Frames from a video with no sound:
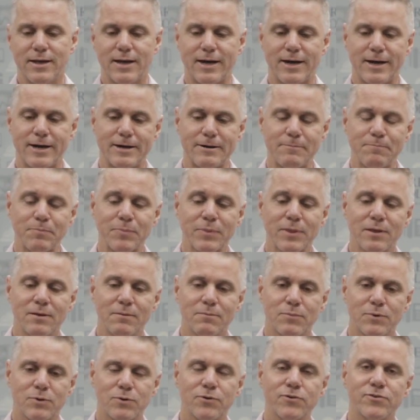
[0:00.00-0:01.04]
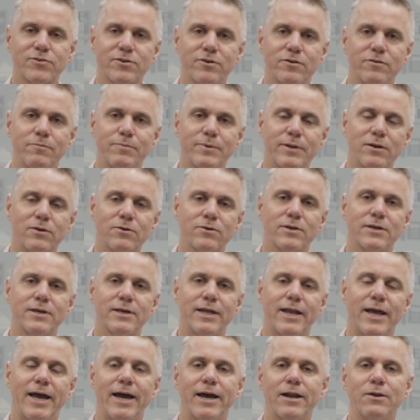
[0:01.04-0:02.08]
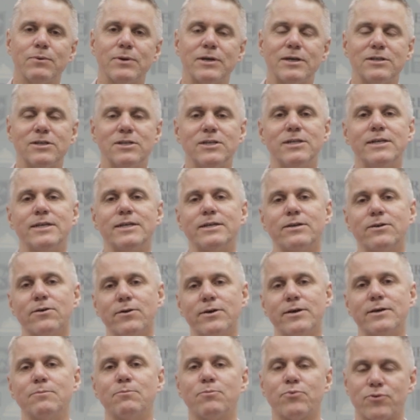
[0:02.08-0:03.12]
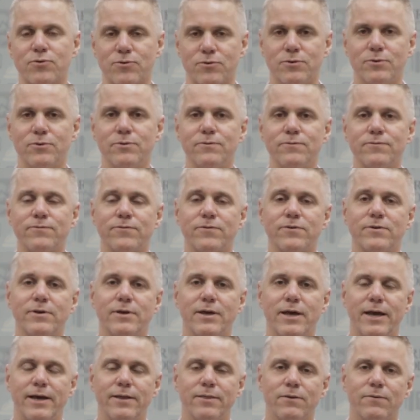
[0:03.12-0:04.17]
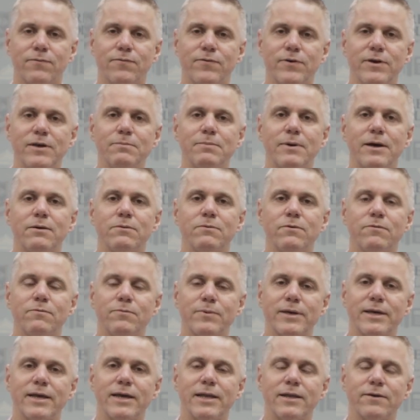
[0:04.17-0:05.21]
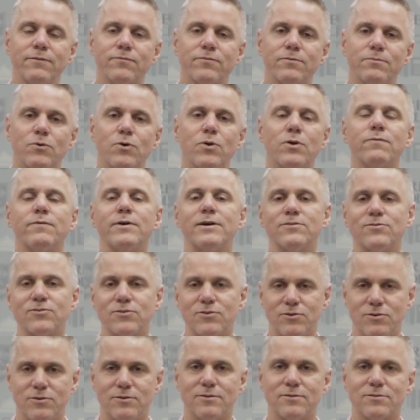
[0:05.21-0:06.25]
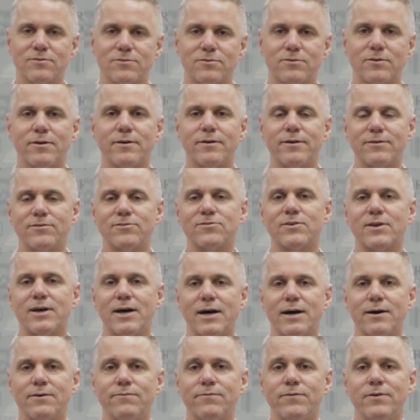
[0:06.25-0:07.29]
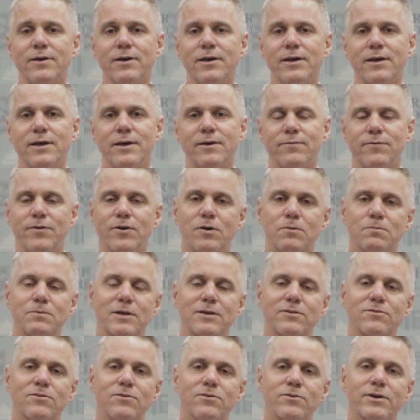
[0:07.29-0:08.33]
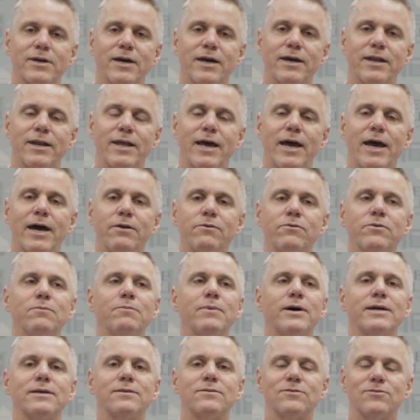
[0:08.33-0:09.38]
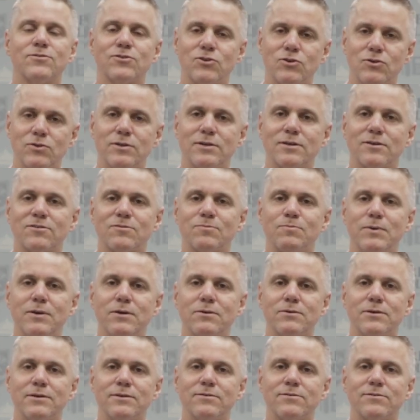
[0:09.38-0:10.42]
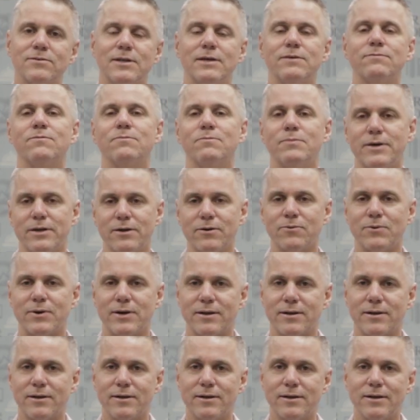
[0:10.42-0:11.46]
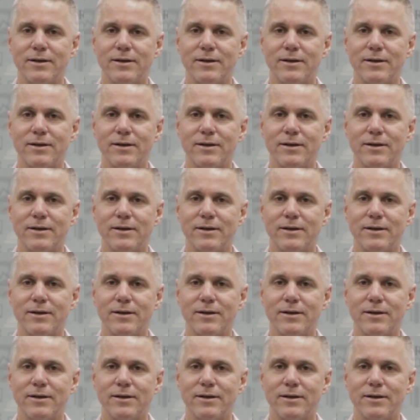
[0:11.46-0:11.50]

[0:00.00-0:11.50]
Um, but also we've been looking at how do we continually improve and the feedback we've been getting from all of our students and all our staff have helped us look at how do we make the student experience an even better one.